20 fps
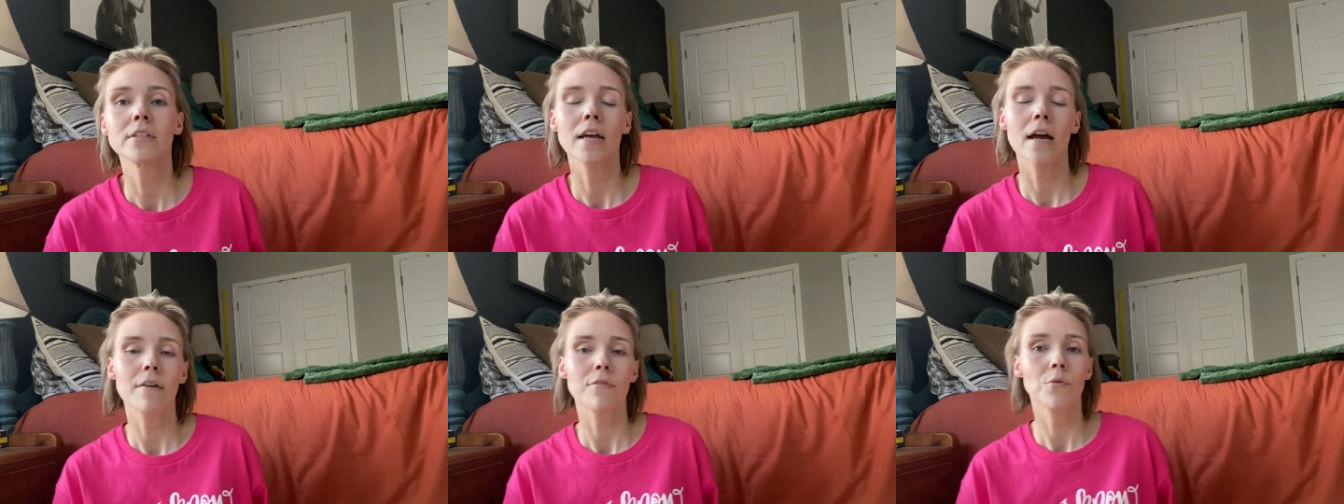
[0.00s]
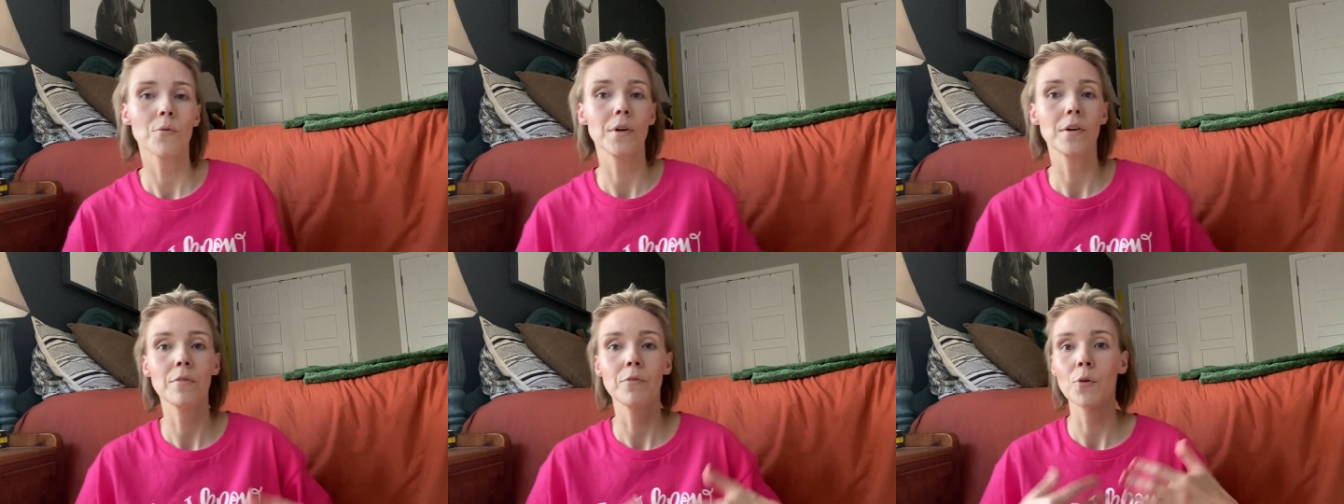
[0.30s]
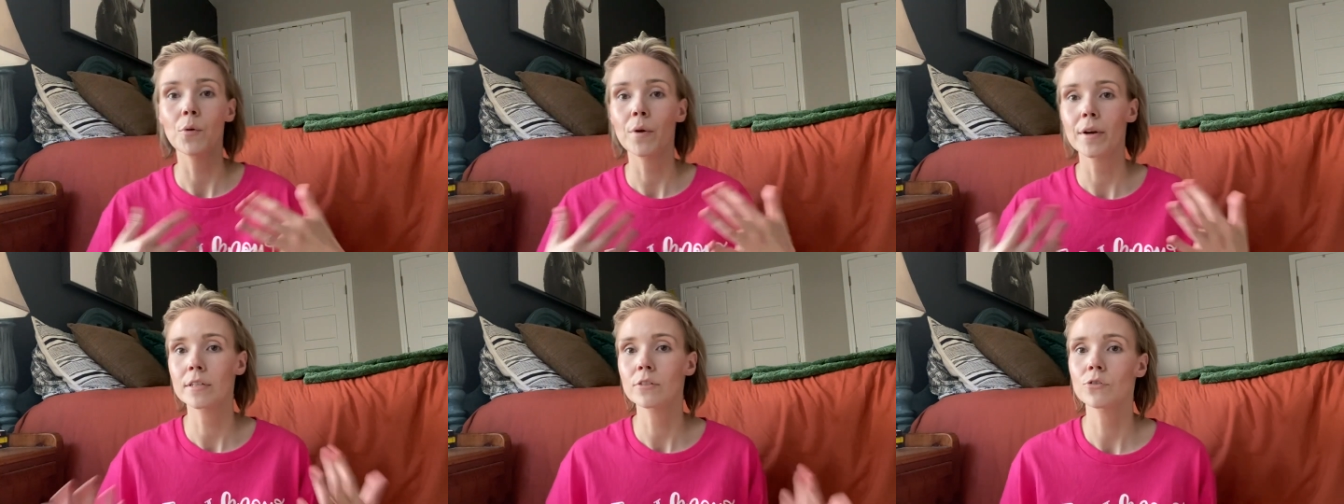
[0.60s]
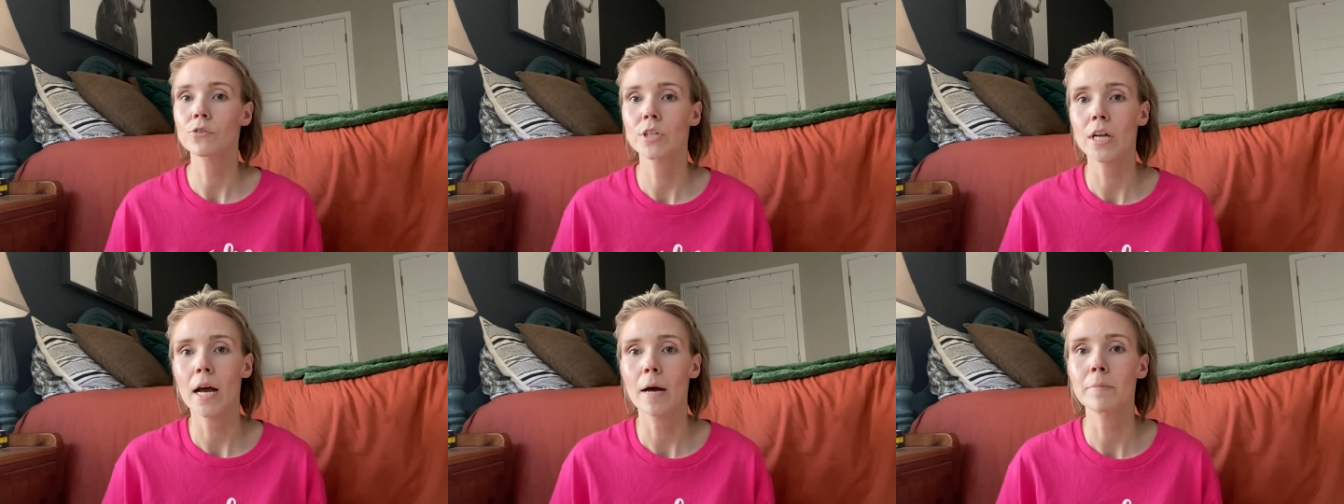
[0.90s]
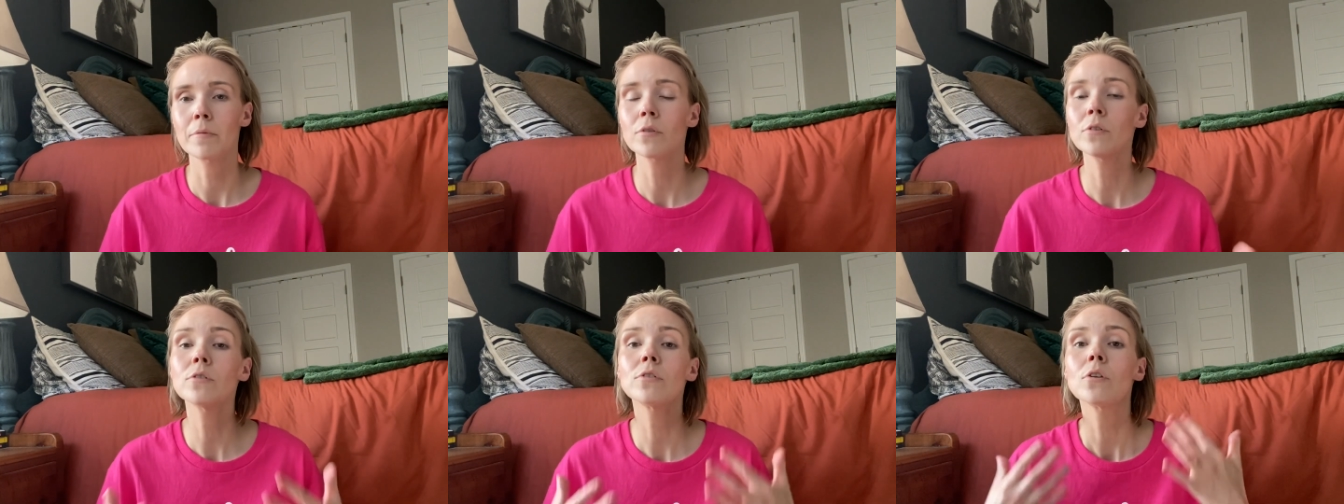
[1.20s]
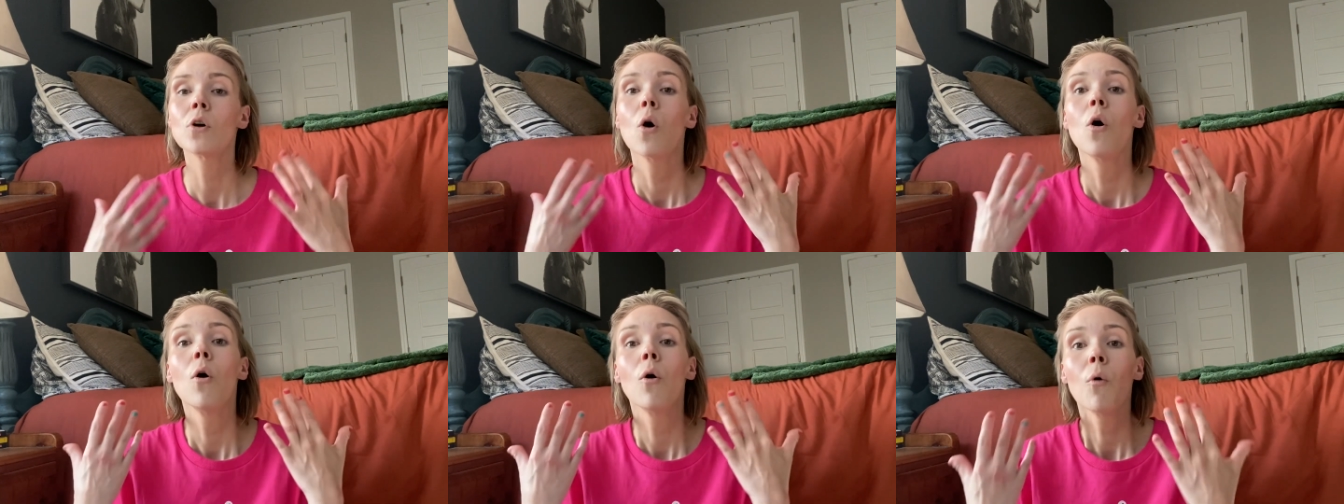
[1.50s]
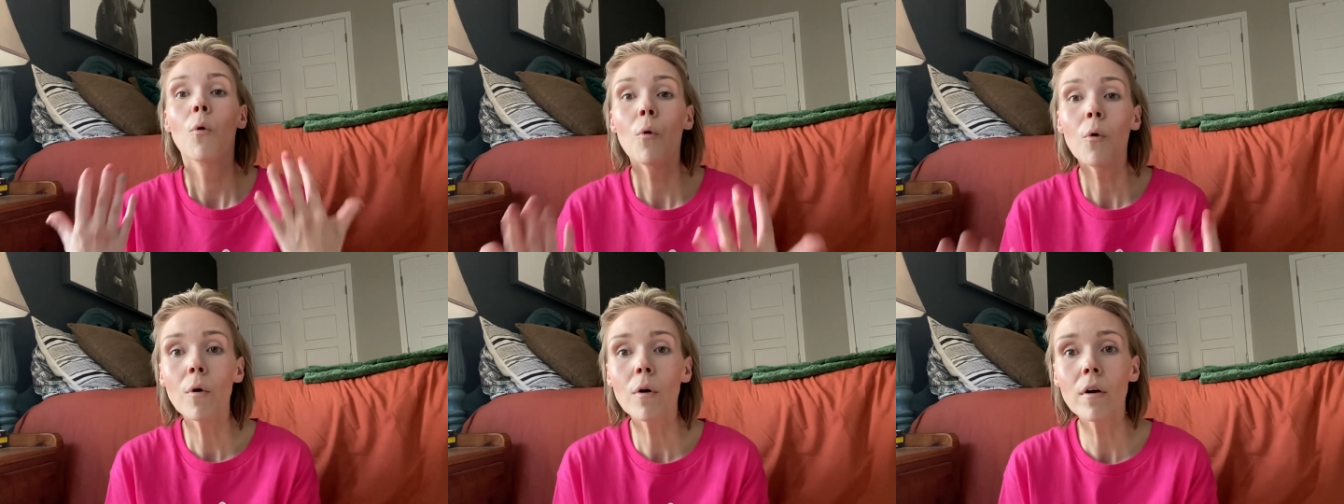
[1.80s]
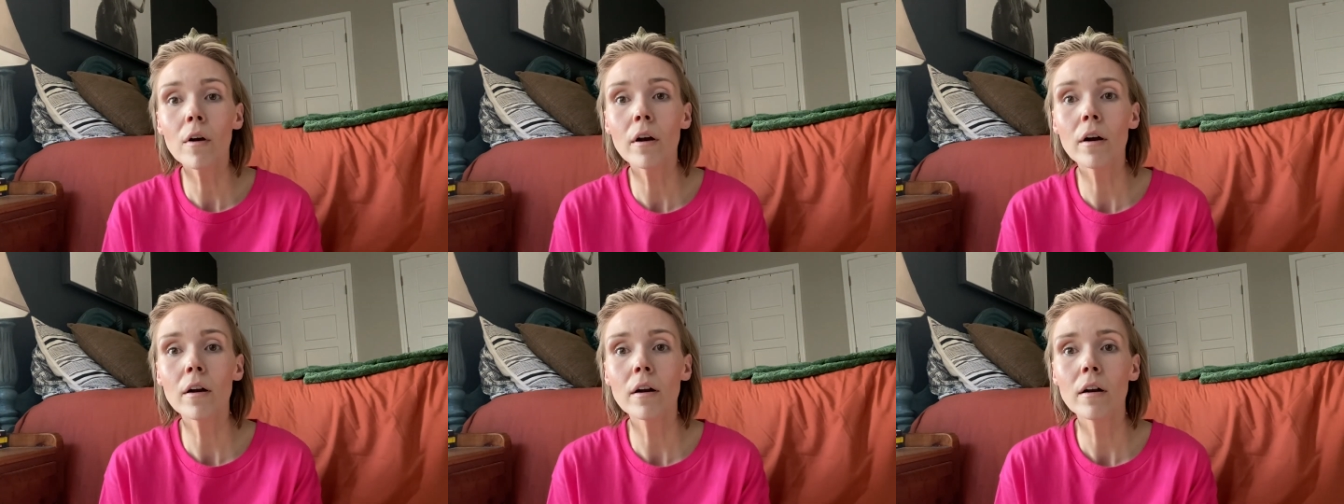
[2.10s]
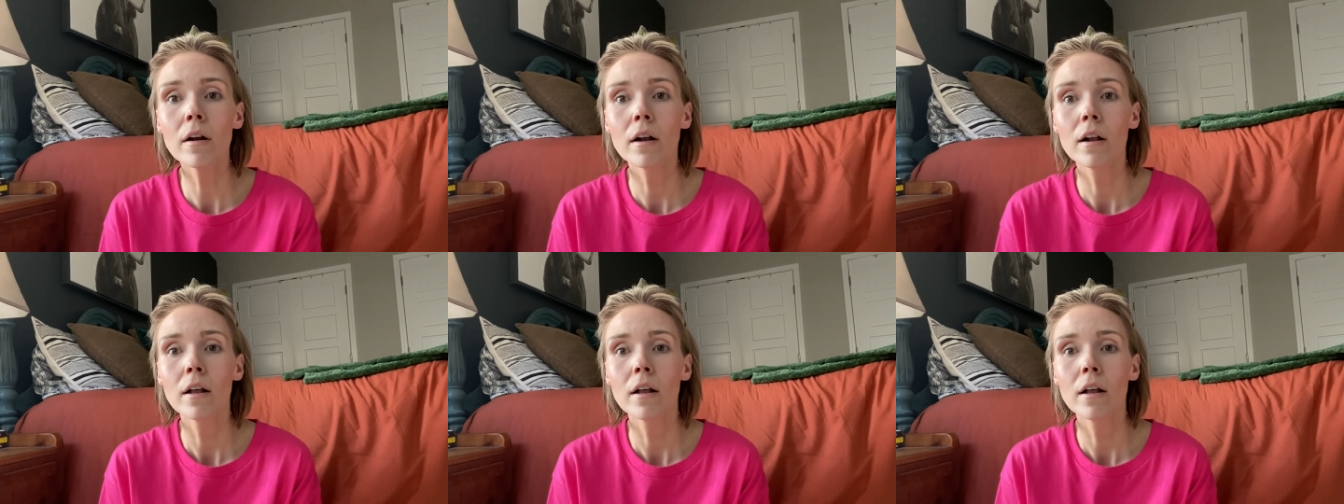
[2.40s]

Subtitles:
have to read a few extra chapters, or